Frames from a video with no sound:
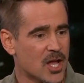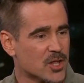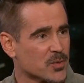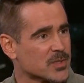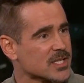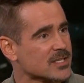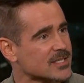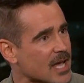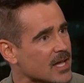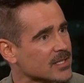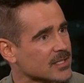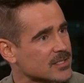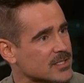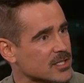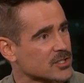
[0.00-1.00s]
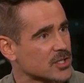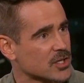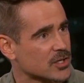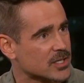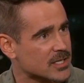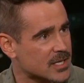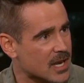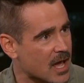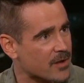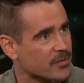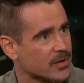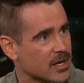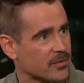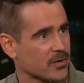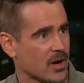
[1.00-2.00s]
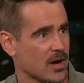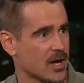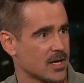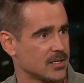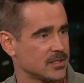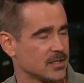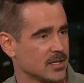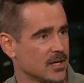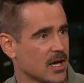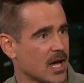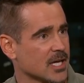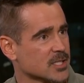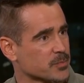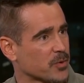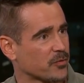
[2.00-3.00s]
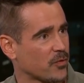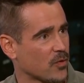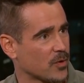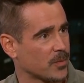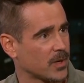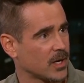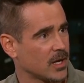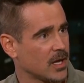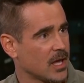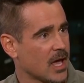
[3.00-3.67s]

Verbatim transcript: There was a sadness that she could never never hide as a performer.